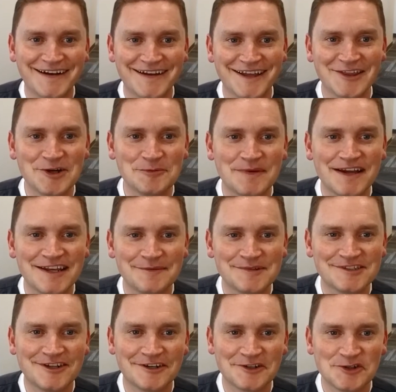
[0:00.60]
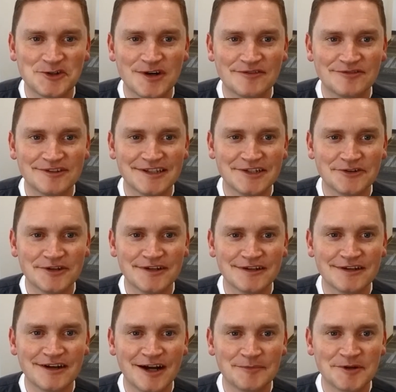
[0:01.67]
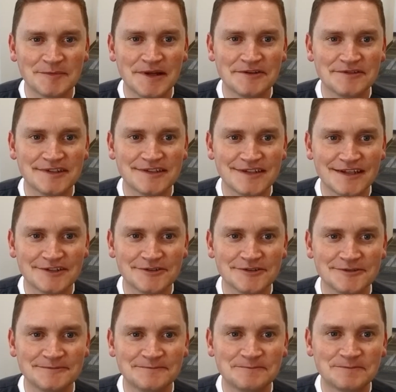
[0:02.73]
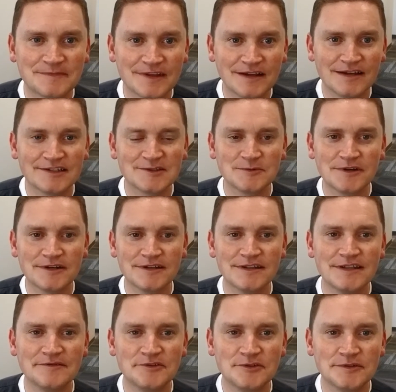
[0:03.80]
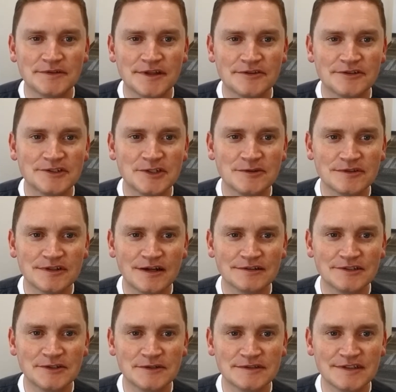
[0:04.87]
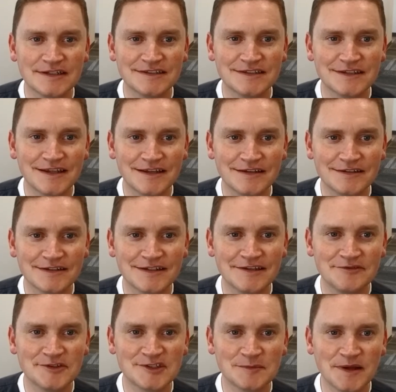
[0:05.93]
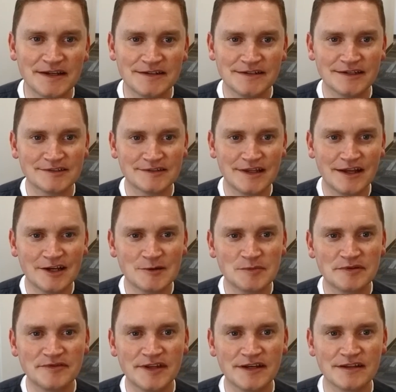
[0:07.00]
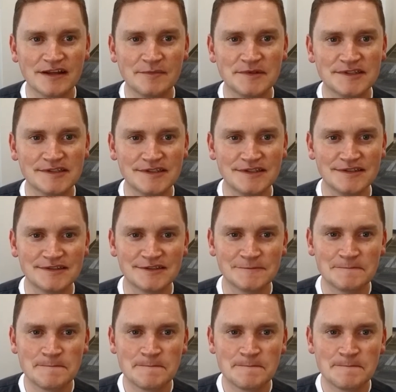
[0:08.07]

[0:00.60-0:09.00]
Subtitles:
Hello, my name is Dr. Trevor Lindgren at Copper Mountain Dental. I just wanted to give you another Tooth Talk Tuesday today to give you some ideas on how to prevent gum disease.